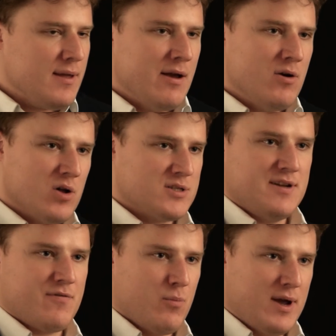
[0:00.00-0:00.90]
there are lots of
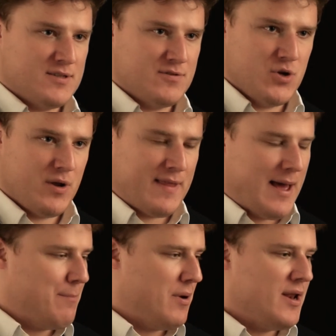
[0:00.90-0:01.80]
different ways of doing
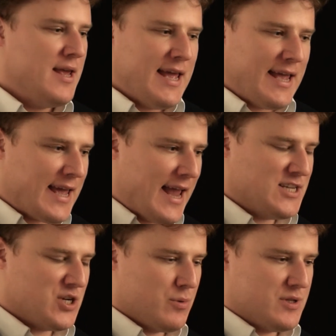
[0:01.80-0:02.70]
that, but
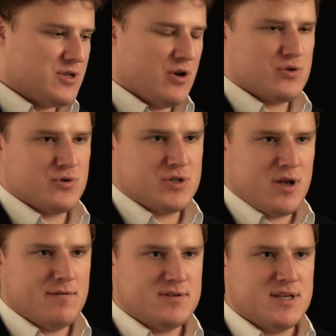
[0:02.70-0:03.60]
engaging with social
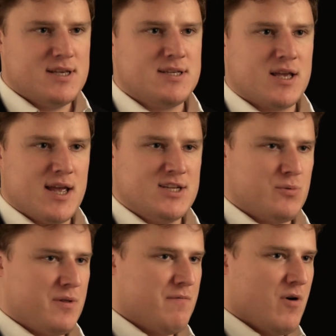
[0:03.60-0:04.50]
services, engaging
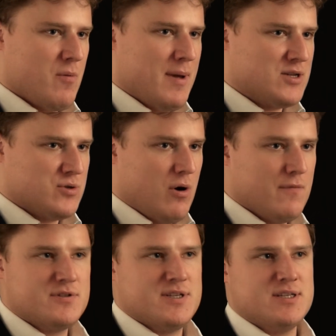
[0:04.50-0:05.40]
with environmental
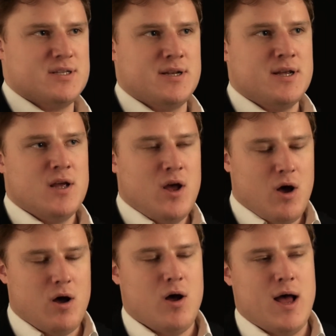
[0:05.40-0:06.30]
offices and
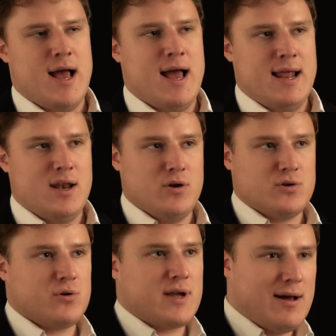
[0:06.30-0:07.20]
at
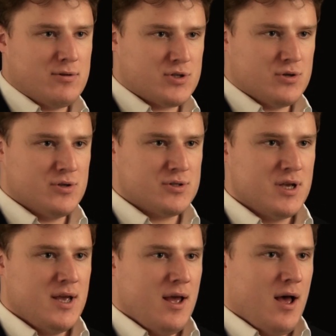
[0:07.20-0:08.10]
local councils,
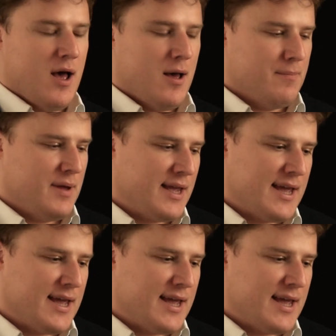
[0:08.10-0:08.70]
and